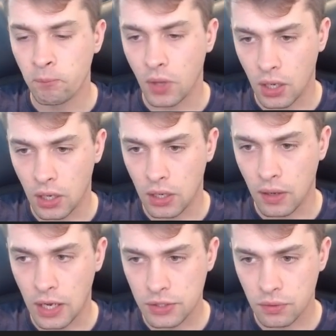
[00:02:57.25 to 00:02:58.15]

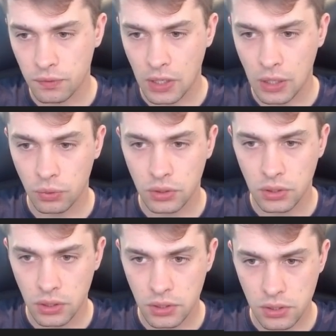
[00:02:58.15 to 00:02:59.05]
as of now,
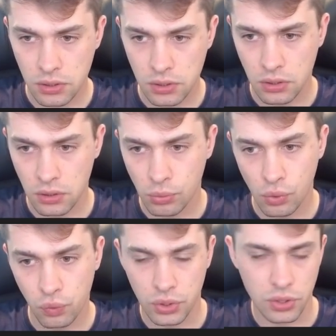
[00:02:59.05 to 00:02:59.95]
this move, which